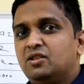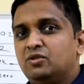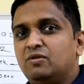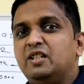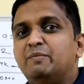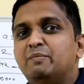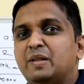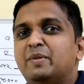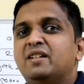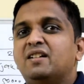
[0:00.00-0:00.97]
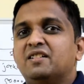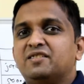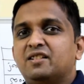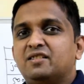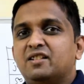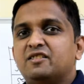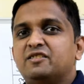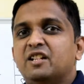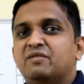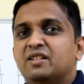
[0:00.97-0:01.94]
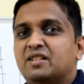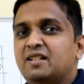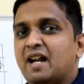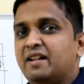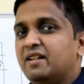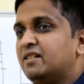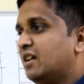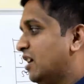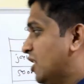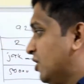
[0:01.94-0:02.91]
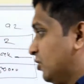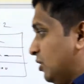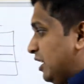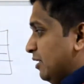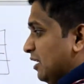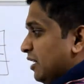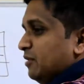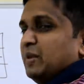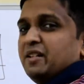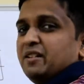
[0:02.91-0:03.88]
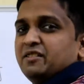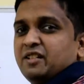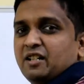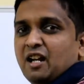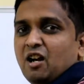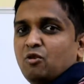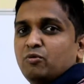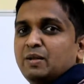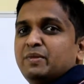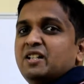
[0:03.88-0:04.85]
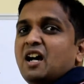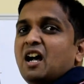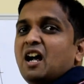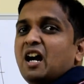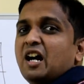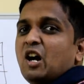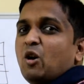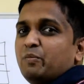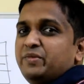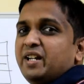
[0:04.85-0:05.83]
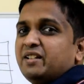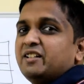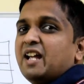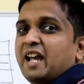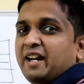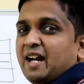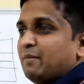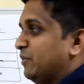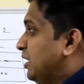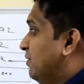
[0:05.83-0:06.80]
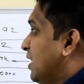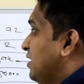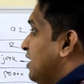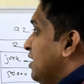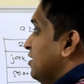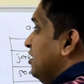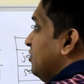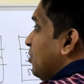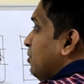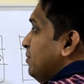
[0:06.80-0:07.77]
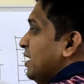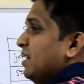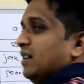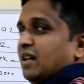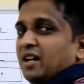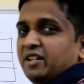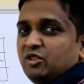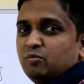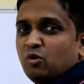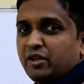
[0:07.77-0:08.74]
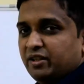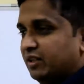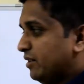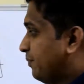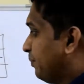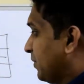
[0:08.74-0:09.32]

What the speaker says: So we'll implement the constructors definition later. So let me understand how will be the object diagram if I change this from array to pointer.